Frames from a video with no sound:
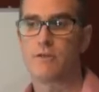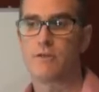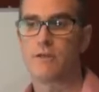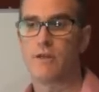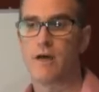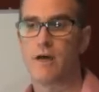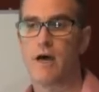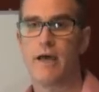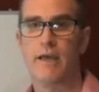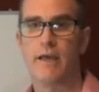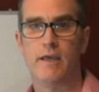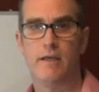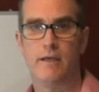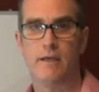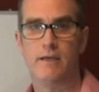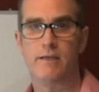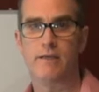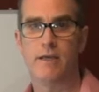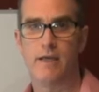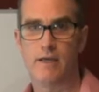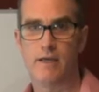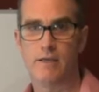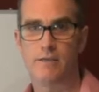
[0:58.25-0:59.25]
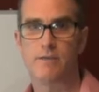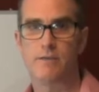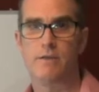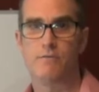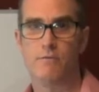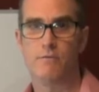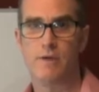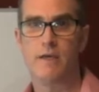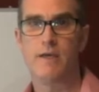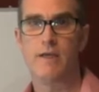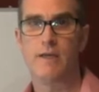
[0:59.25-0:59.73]
and I can attest,
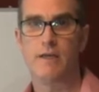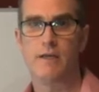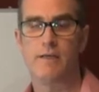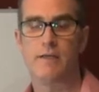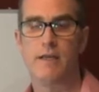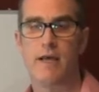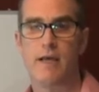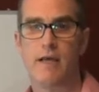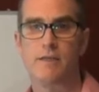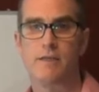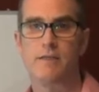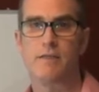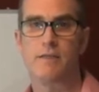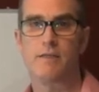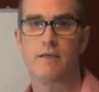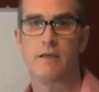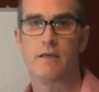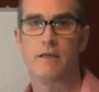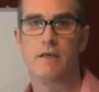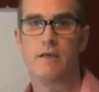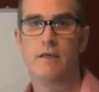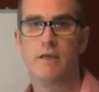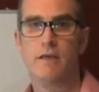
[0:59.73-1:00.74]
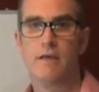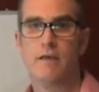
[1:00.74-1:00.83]
and we can attest, that